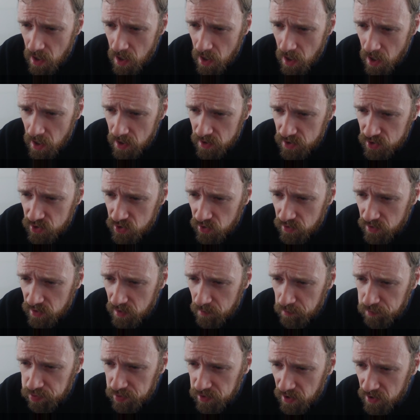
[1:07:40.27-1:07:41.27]
I took the
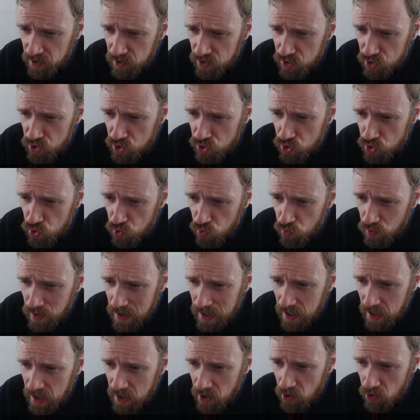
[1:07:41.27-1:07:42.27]
plunge to
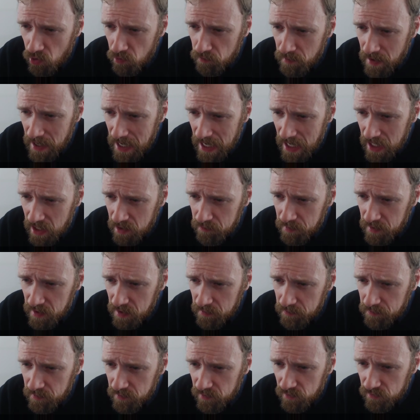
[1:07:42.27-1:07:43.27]
kick out bad
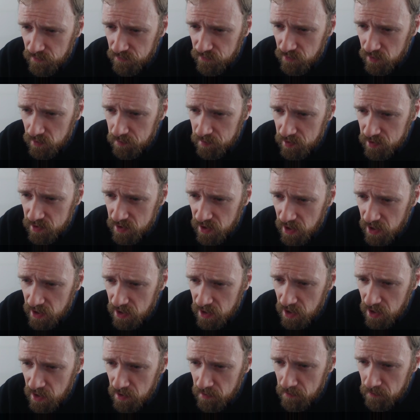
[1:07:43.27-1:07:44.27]
people for
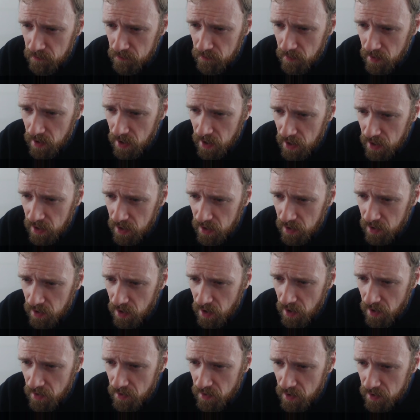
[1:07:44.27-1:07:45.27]
protecting my
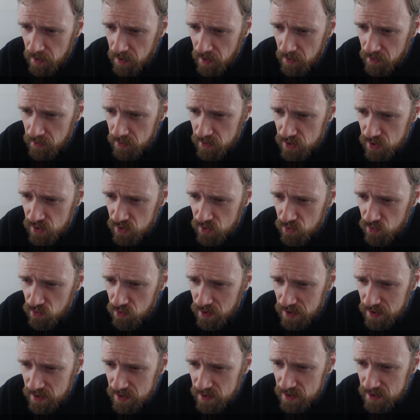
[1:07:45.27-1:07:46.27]
another
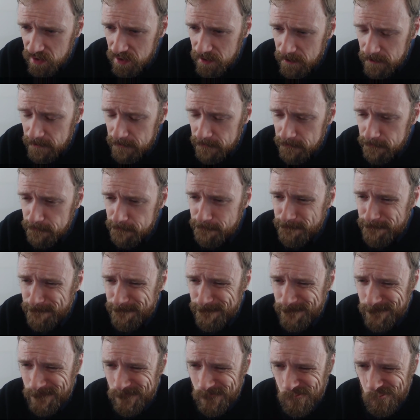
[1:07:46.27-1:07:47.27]
students.
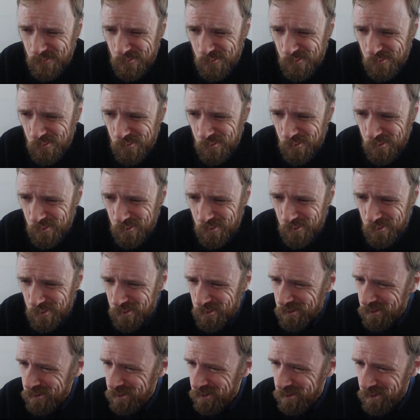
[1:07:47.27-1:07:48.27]

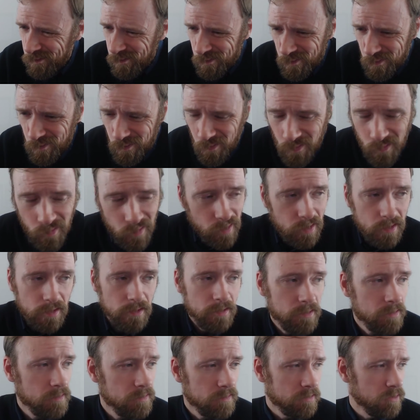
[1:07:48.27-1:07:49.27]
No,
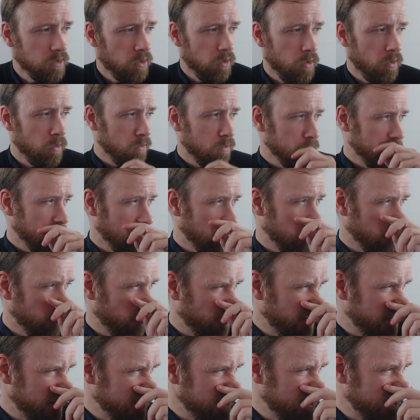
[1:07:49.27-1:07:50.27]

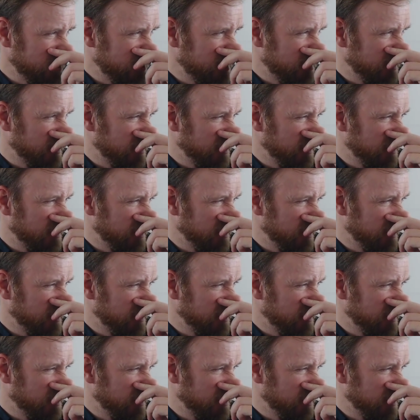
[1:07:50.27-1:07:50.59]
Grace.